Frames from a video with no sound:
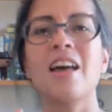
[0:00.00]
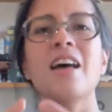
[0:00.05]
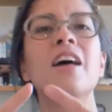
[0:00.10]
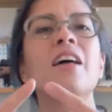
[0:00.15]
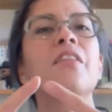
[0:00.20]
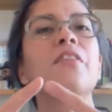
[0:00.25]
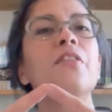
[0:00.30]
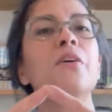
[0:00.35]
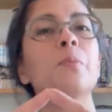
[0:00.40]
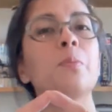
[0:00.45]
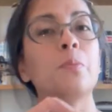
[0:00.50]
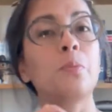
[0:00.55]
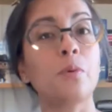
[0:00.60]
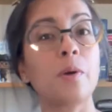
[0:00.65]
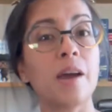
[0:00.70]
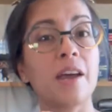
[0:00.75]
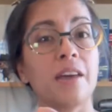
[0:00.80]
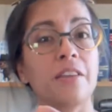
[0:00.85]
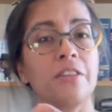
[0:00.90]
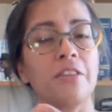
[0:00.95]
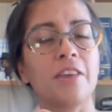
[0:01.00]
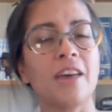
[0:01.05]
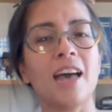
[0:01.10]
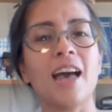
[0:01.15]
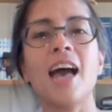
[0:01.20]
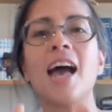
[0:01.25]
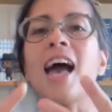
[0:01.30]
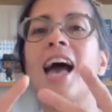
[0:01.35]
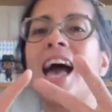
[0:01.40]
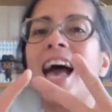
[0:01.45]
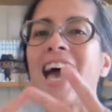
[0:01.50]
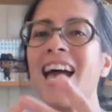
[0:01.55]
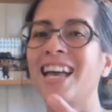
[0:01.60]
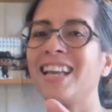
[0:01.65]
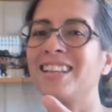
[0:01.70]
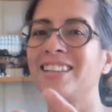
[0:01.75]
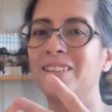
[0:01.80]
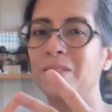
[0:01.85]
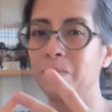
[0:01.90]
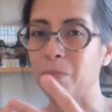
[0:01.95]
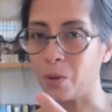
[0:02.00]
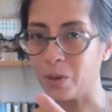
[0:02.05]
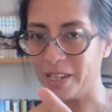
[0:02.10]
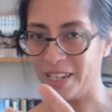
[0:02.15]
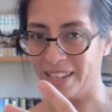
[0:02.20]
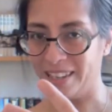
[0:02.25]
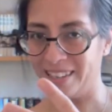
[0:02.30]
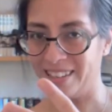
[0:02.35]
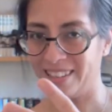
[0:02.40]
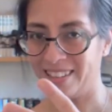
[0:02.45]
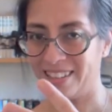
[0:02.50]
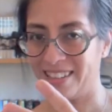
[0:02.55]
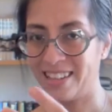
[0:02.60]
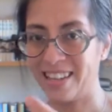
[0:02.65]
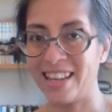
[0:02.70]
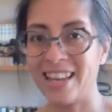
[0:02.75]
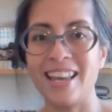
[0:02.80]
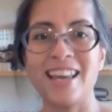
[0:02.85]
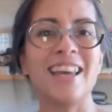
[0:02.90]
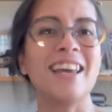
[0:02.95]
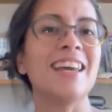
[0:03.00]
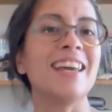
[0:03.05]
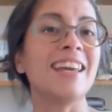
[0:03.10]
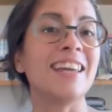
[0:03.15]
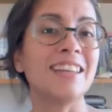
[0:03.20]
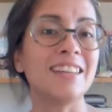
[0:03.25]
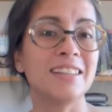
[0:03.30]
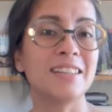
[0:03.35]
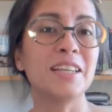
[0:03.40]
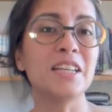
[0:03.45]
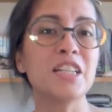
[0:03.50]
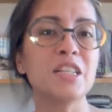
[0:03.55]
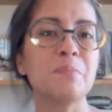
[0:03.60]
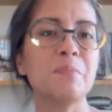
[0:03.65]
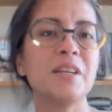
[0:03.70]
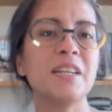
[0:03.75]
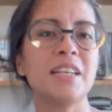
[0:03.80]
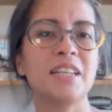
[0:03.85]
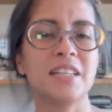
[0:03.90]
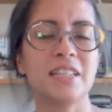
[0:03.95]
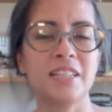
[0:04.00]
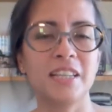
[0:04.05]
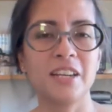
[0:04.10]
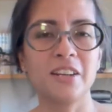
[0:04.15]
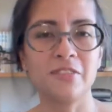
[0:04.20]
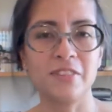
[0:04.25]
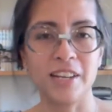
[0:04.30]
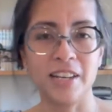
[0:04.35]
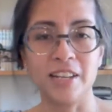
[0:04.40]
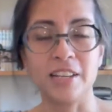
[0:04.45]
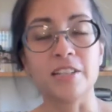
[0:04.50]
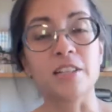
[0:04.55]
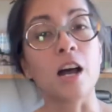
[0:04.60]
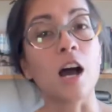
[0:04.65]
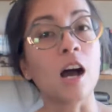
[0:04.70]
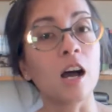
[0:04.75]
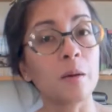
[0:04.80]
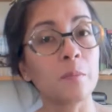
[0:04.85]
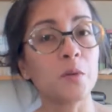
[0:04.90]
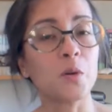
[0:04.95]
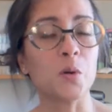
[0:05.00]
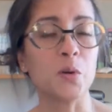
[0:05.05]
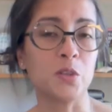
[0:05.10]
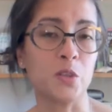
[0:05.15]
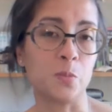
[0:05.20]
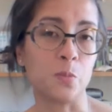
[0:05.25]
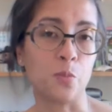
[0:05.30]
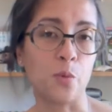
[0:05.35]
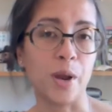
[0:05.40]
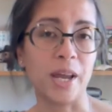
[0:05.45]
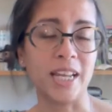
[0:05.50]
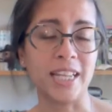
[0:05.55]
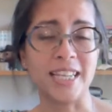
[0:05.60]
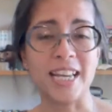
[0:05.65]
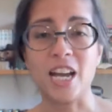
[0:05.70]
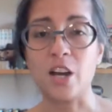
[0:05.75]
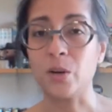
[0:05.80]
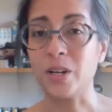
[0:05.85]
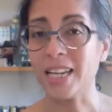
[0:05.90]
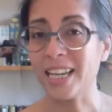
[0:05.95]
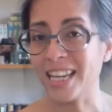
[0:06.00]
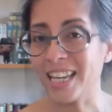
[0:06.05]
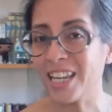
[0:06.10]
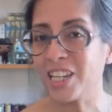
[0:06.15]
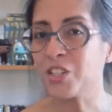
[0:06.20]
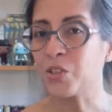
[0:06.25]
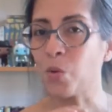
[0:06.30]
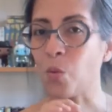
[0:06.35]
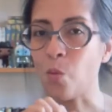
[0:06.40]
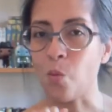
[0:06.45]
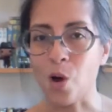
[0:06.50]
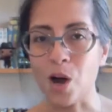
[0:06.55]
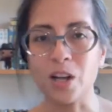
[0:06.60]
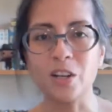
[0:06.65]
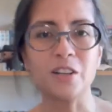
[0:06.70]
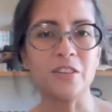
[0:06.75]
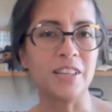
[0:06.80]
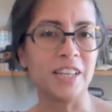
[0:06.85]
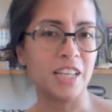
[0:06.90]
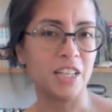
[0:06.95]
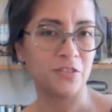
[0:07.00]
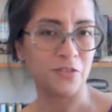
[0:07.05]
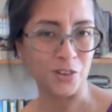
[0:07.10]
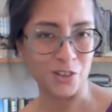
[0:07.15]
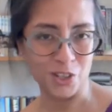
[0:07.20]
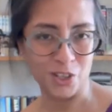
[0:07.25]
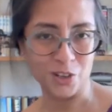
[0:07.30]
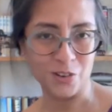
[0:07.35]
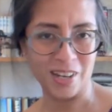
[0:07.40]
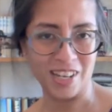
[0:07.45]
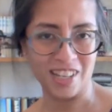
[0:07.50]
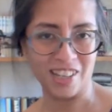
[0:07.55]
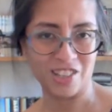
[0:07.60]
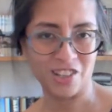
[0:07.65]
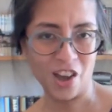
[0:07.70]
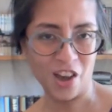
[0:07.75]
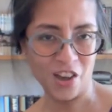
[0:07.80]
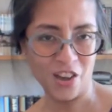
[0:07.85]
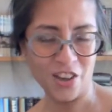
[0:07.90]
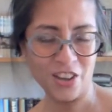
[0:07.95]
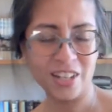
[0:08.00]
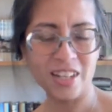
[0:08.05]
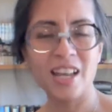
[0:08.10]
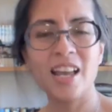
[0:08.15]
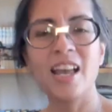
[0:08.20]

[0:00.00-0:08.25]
the breath, and the body. In this mini-series, I'm going to break down each one of these for you in turn